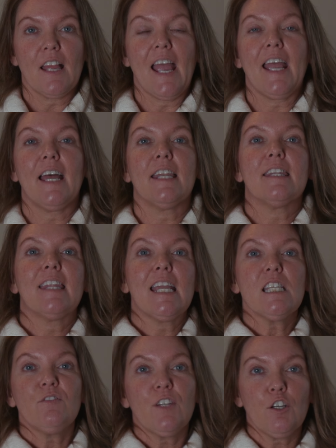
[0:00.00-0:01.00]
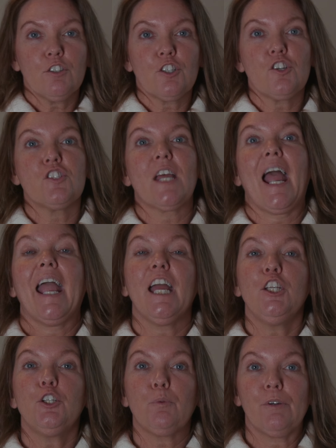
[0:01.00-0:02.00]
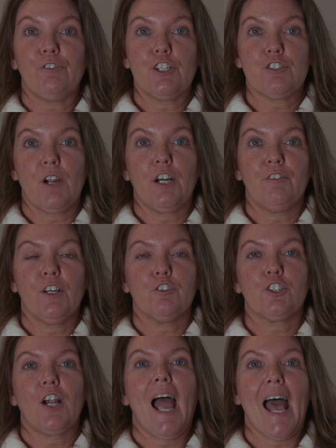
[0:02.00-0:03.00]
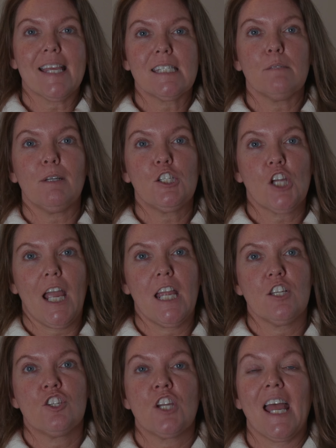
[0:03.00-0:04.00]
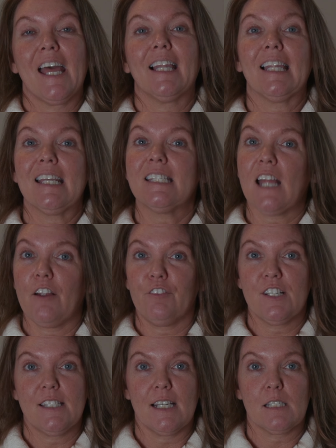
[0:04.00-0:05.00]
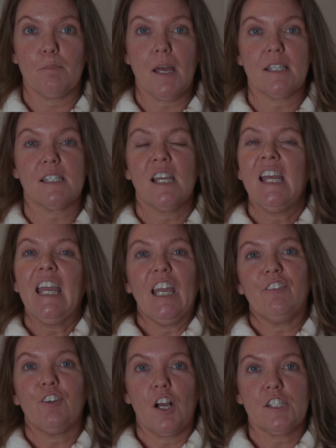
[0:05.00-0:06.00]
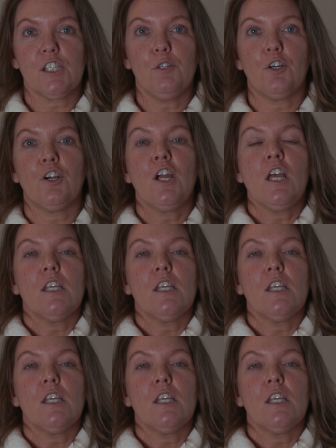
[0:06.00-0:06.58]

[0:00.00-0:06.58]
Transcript: And these filters and your refrigerator filter has to be changed at least every 6 months, if not sooner.